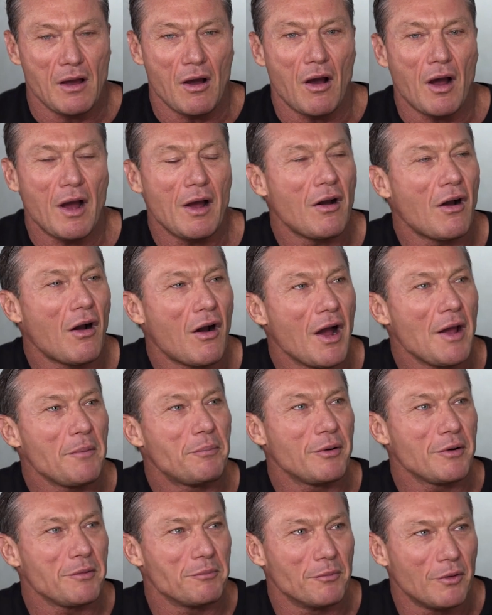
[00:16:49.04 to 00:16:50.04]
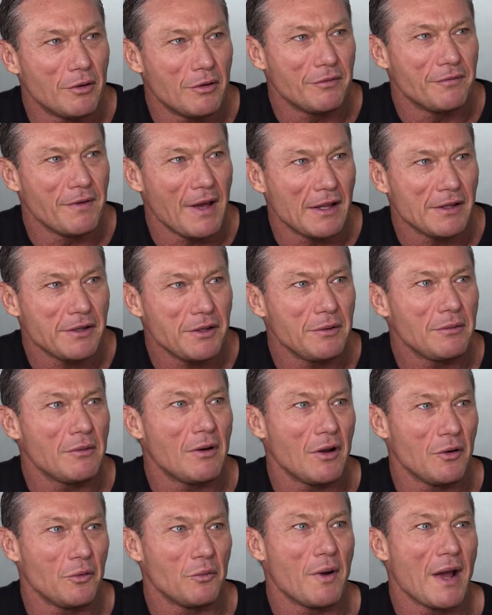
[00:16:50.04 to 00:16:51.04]
I put more value
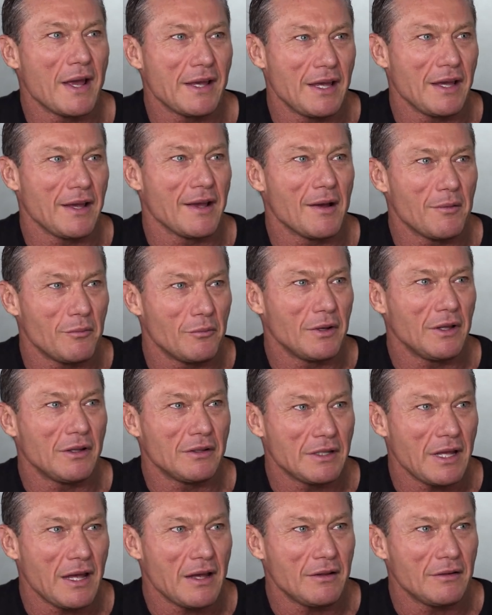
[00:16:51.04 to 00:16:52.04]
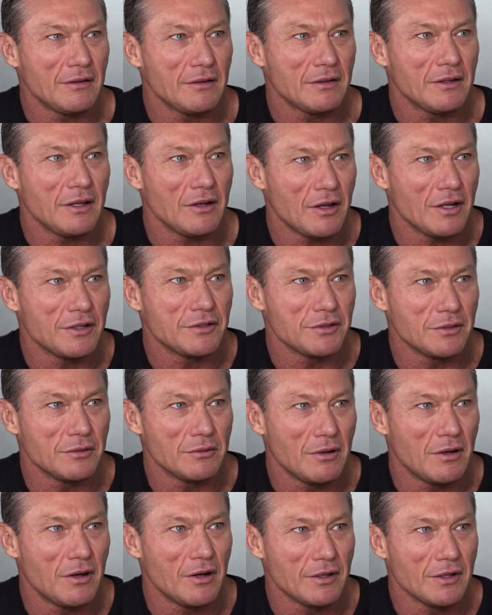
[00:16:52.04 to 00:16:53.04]
on waking up well now than I
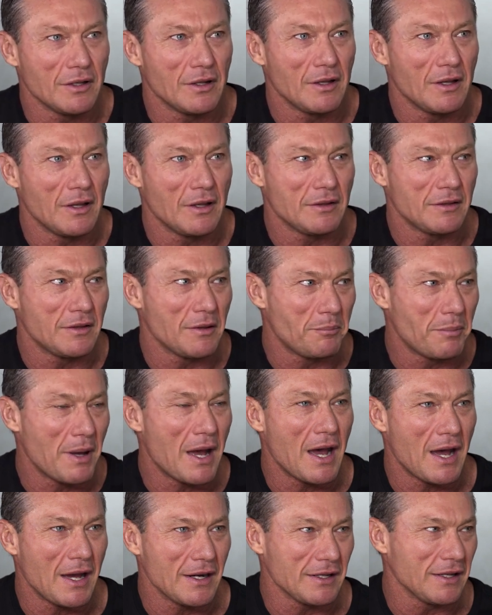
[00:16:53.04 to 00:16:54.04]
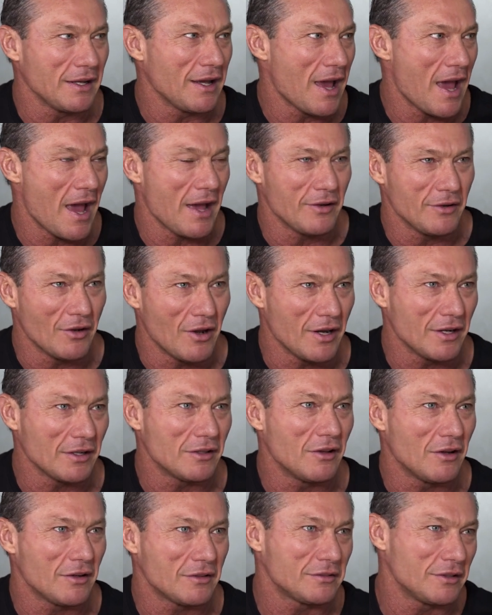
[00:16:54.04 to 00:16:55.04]
do on the party at 9
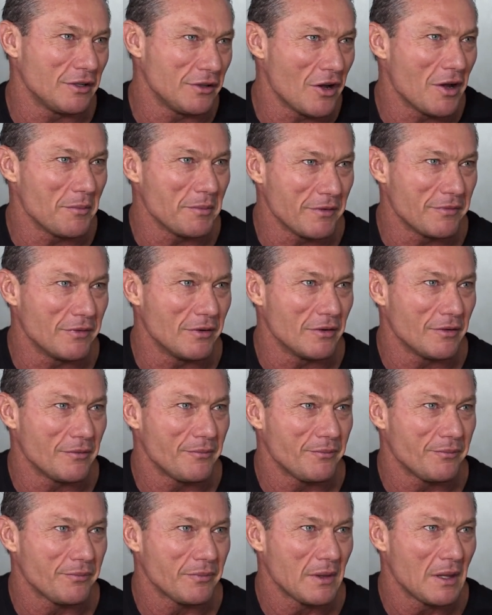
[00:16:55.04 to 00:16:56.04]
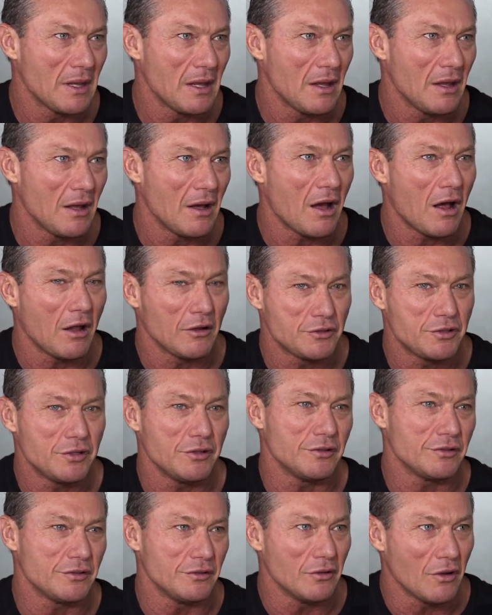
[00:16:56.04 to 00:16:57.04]
o'clock the night before. I'll
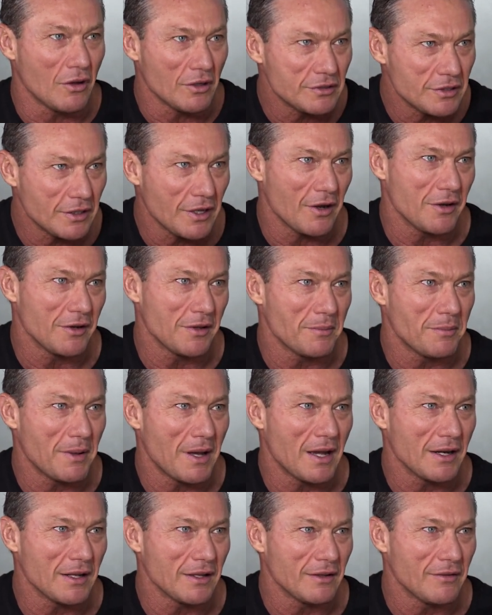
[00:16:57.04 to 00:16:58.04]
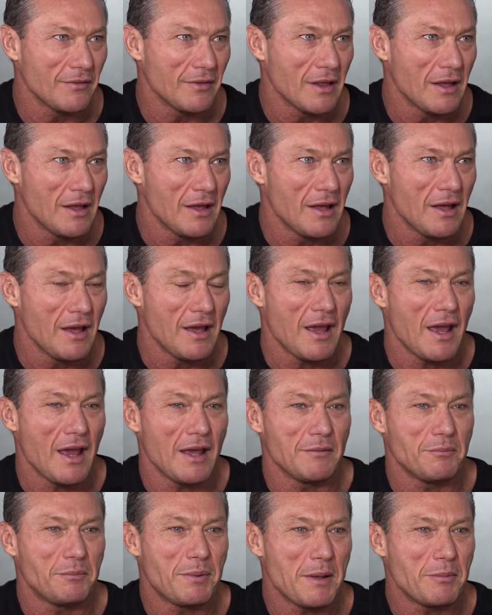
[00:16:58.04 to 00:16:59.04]
choose not to go to the party.
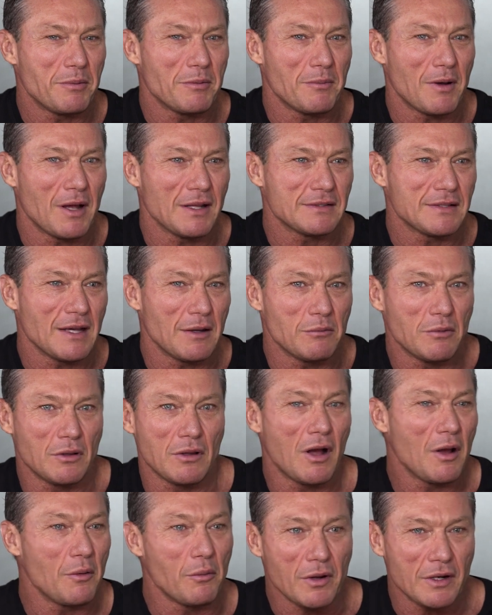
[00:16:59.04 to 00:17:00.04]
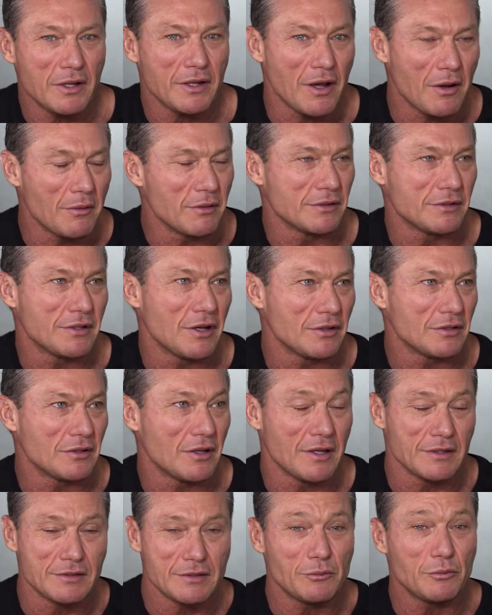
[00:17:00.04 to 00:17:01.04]
And people might say, well, I want to go and
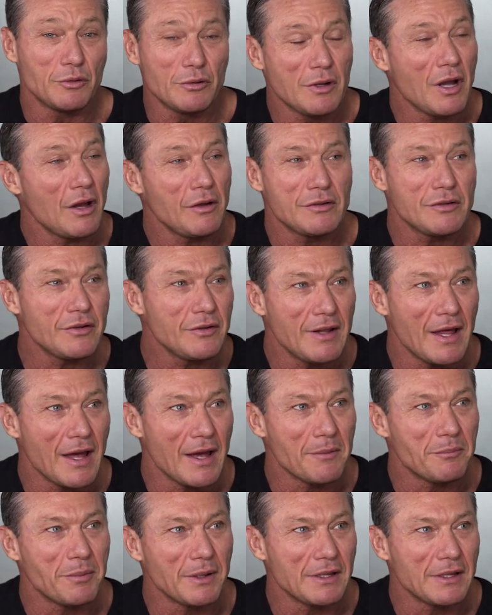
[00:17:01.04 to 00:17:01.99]
socialise. Well, go do that.